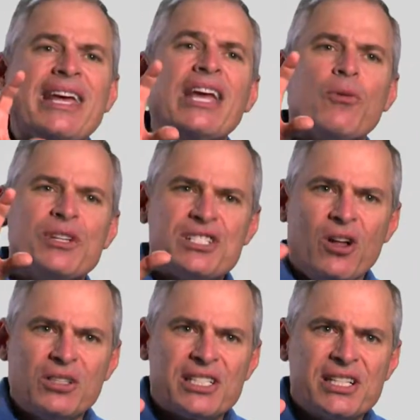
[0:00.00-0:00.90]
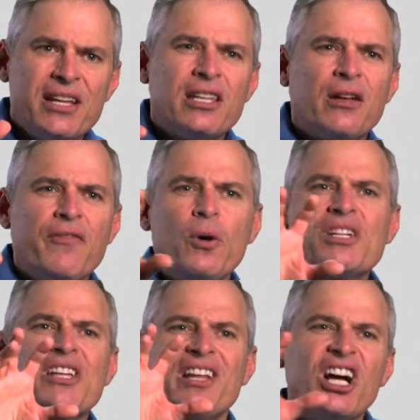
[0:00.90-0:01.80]
they get results, that they're
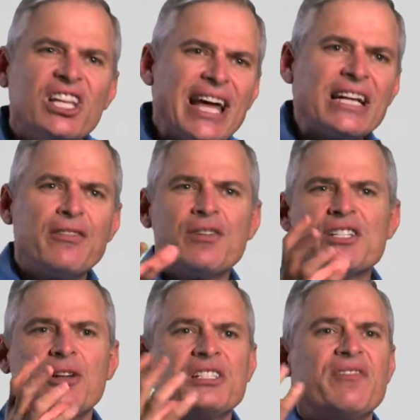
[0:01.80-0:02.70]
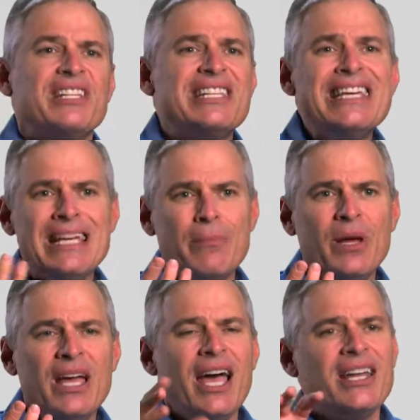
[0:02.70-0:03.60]
focused on the collective results of the team
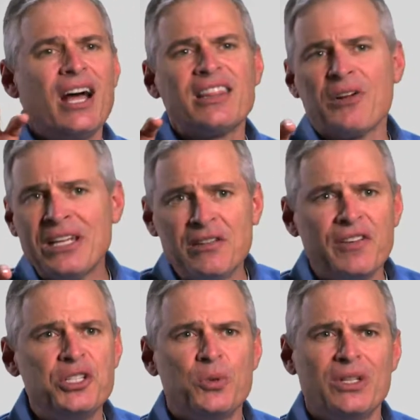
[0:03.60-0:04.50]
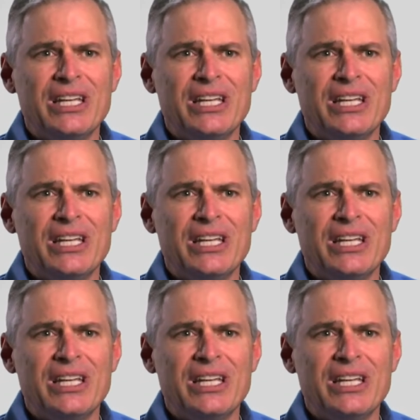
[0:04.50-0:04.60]
and not their individual